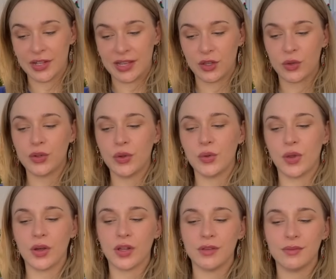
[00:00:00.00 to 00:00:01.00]
Like, you're no
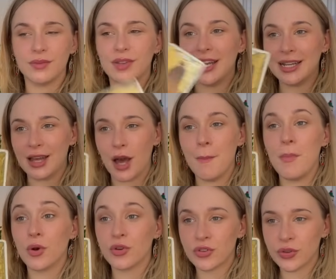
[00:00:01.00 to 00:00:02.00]
longer in an
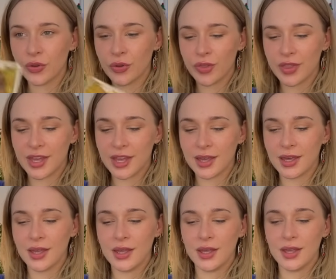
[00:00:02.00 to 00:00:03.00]
emotional
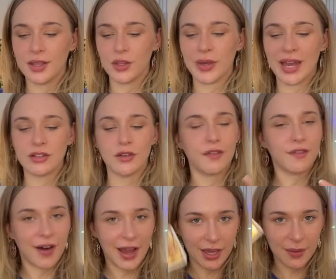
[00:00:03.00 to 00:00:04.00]
thing. You're getting your
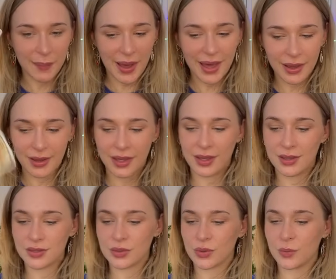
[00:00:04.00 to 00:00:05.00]
fire back here,
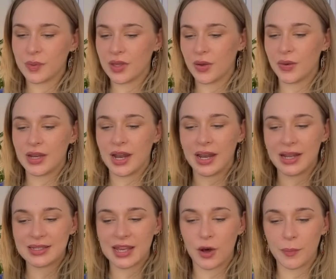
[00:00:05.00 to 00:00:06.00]
Scorpio, and
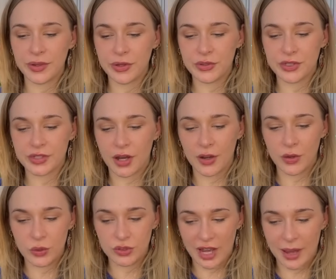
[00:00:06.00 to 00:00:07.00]
that's helping you to start a
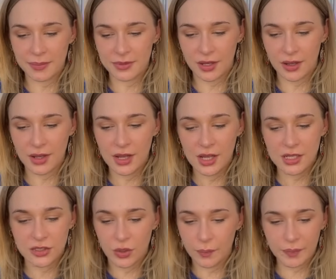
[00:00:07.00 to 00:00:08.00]
new chapter.
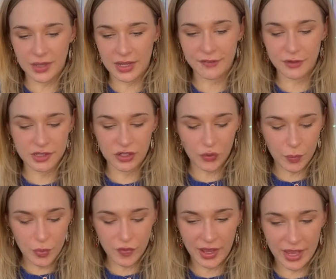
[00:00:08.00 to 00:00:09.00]
So it feels like you're
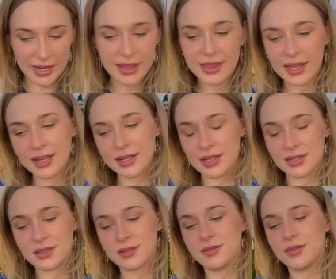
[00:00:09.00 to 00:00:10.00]
removing anything
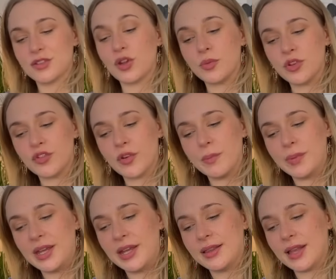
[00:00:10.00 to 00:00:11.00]
that's stopped you from
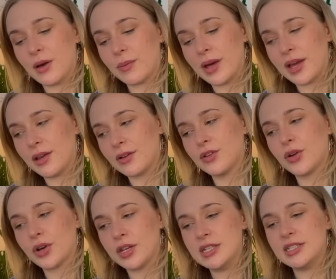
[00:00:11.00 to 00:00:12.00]
being that way. You're
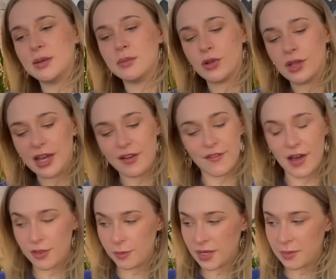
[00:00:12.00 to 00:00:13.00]
not going to dim your light for
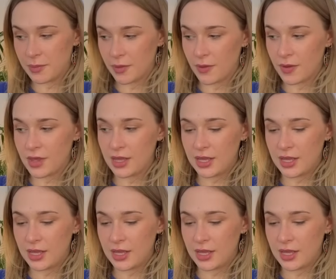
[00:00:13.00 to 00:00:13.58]
other people.